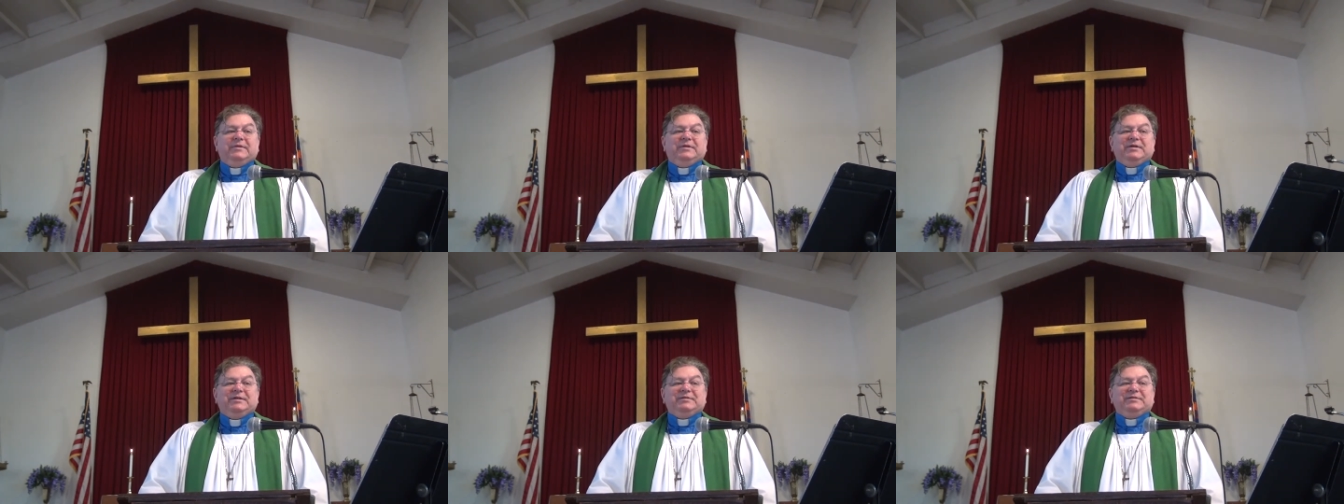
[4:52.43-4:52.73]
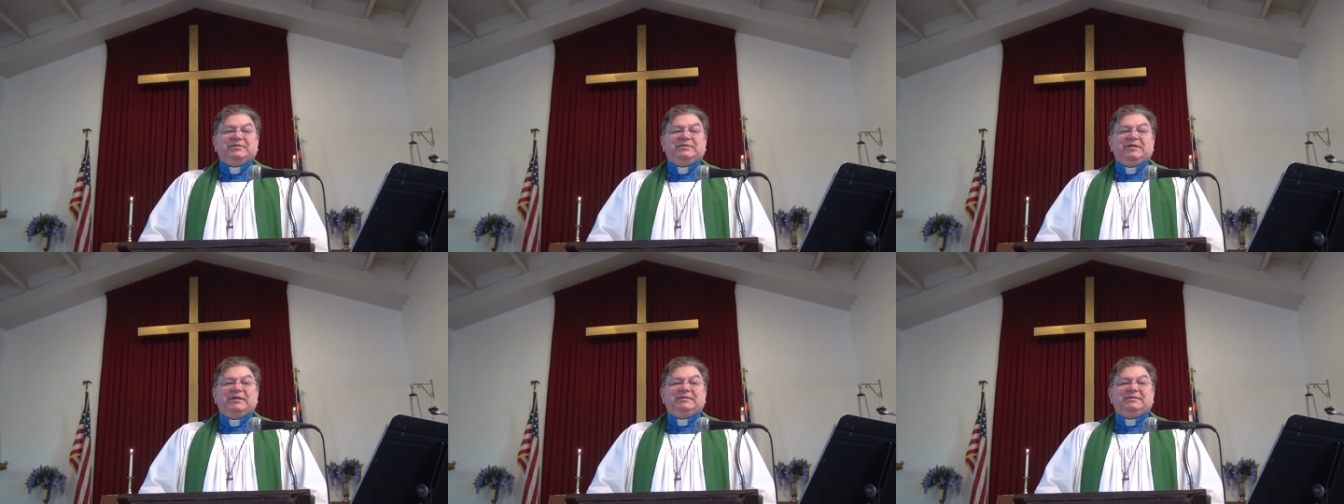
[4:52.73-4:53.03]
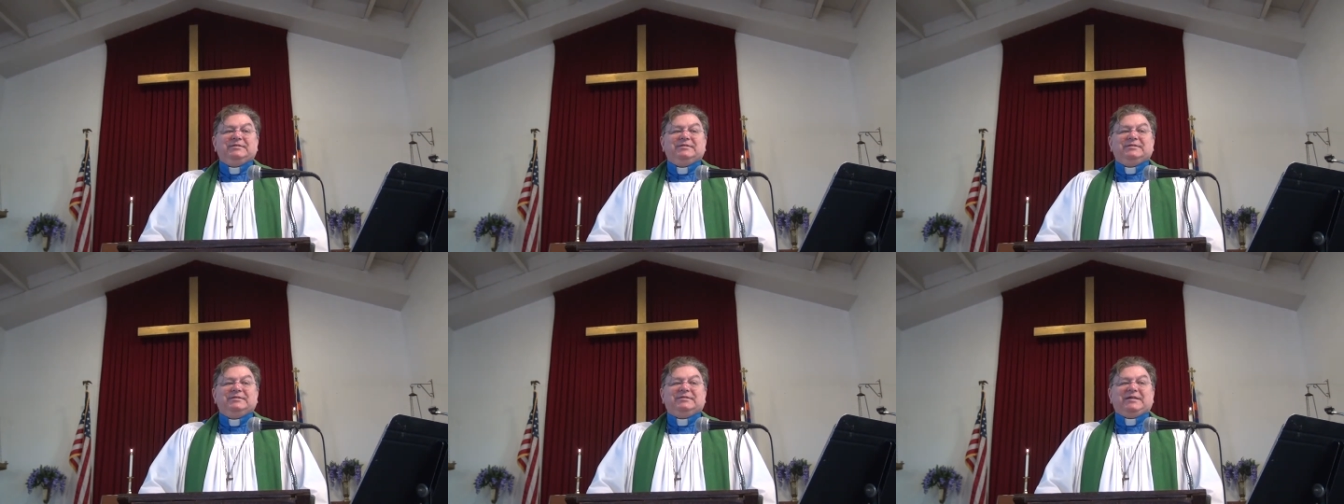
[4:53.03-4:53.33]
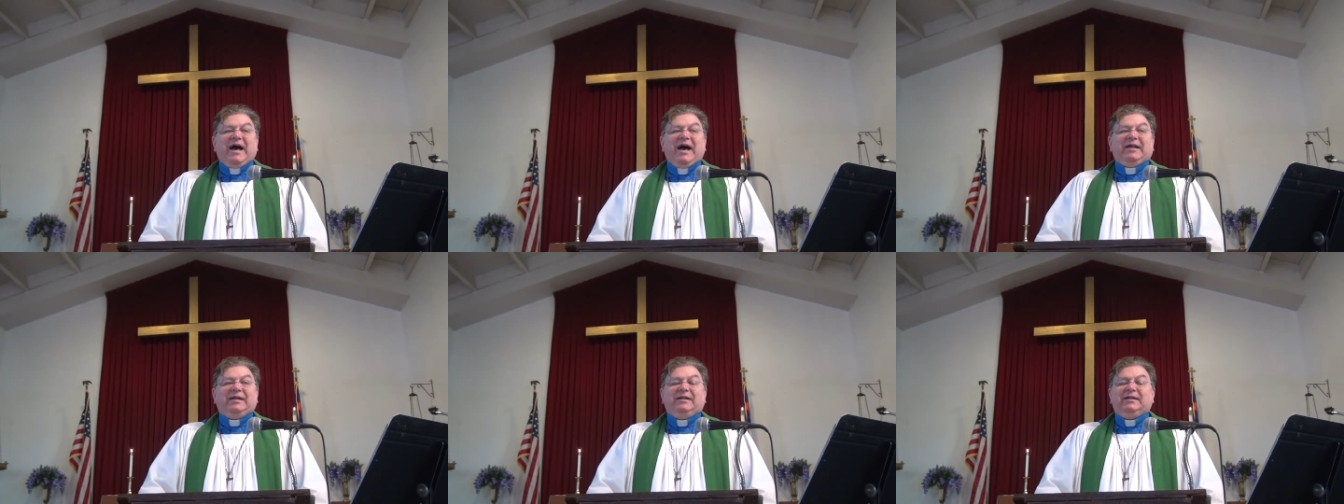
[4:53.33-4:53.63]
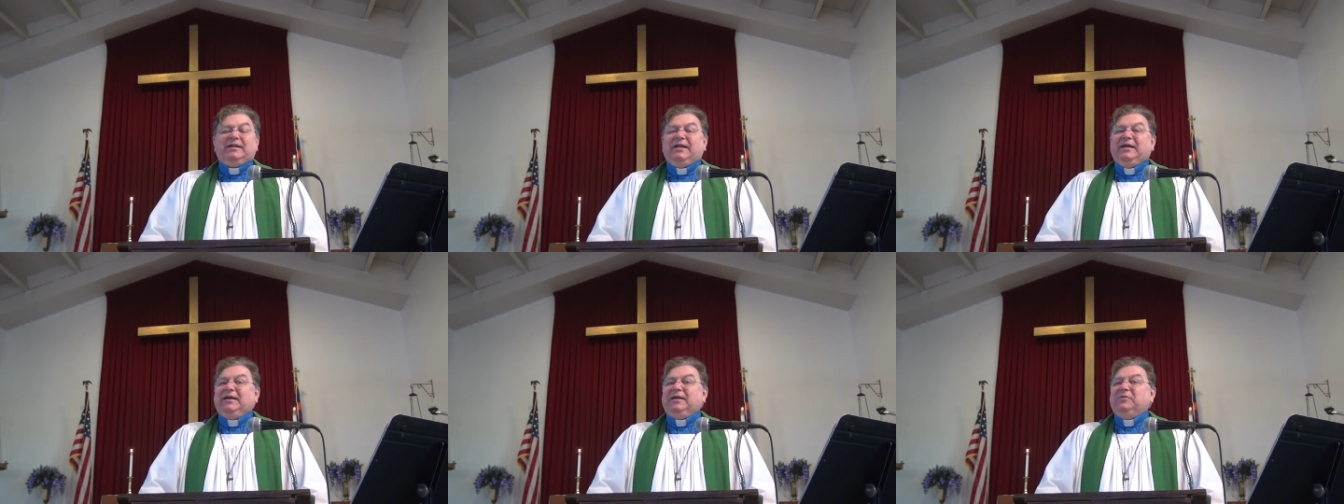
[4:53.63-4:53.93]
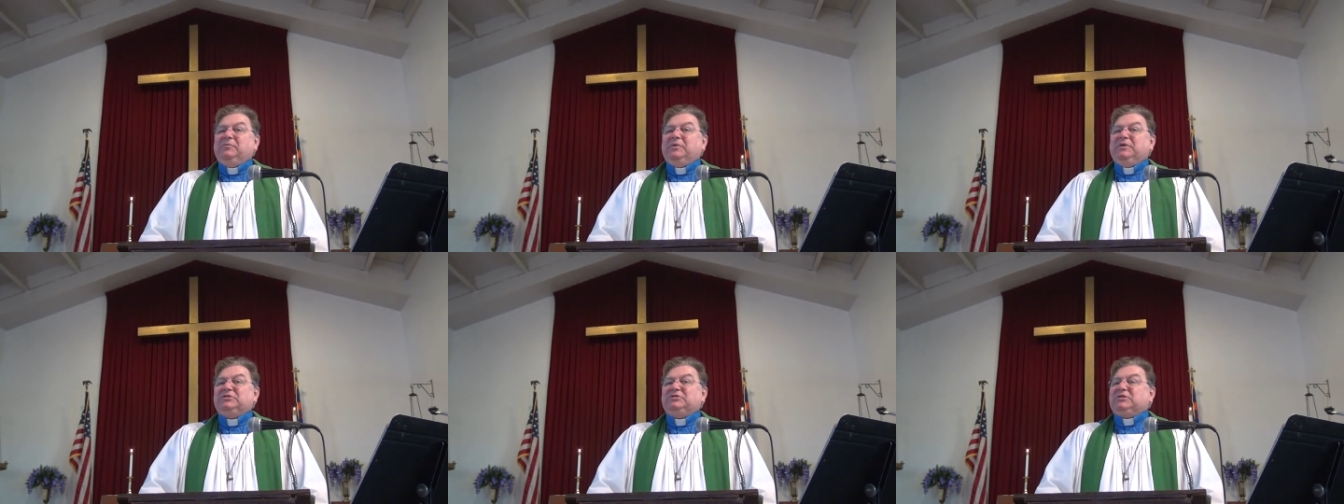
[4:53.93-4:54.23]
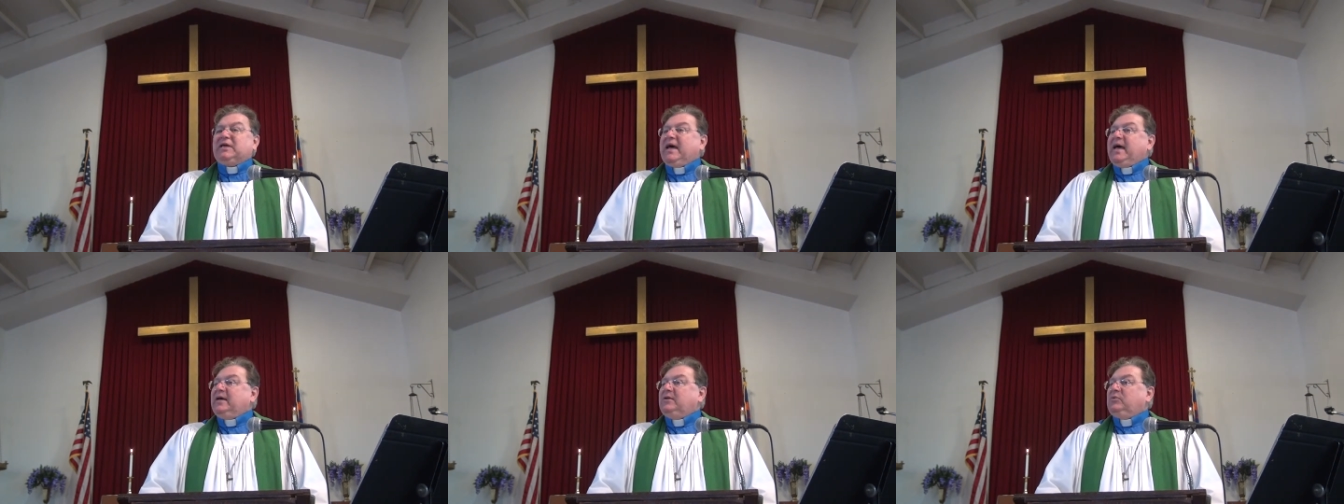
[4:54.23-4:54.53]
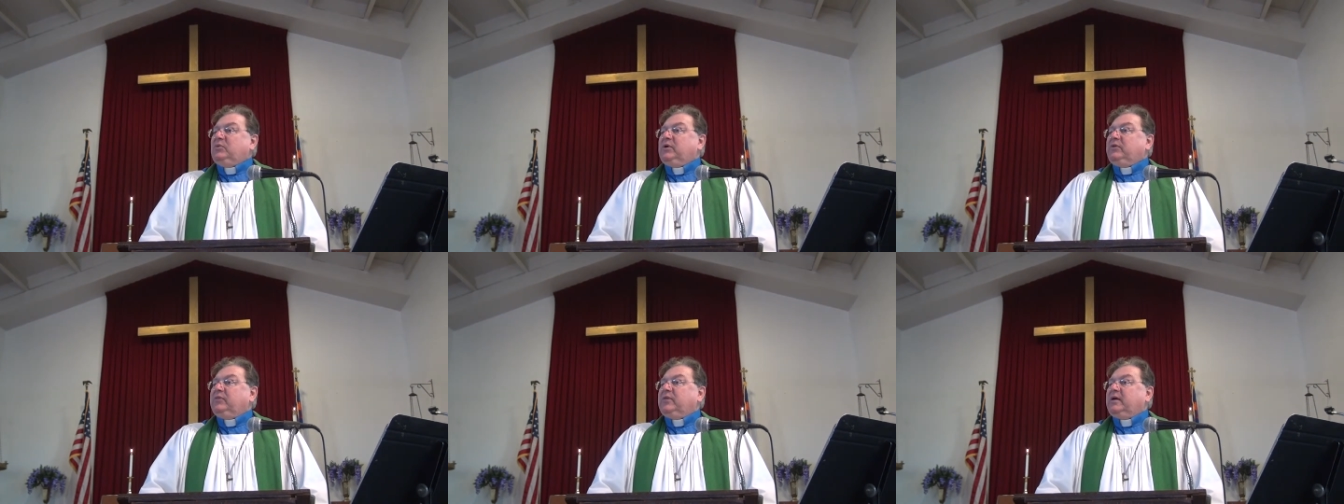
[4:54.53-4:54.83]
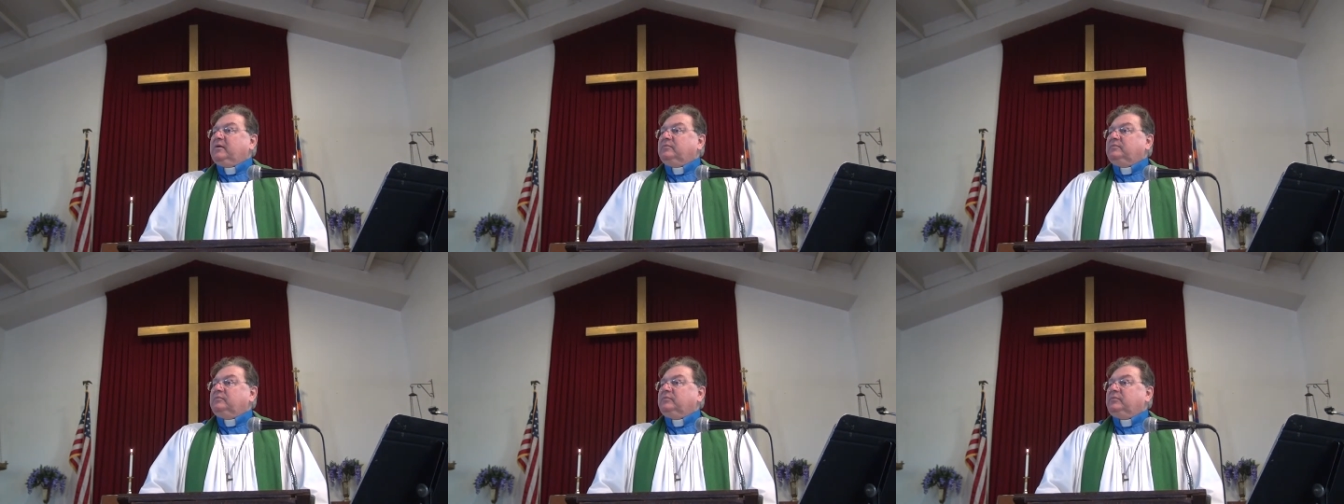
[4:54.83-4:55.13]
Just sit silently and be sad with them.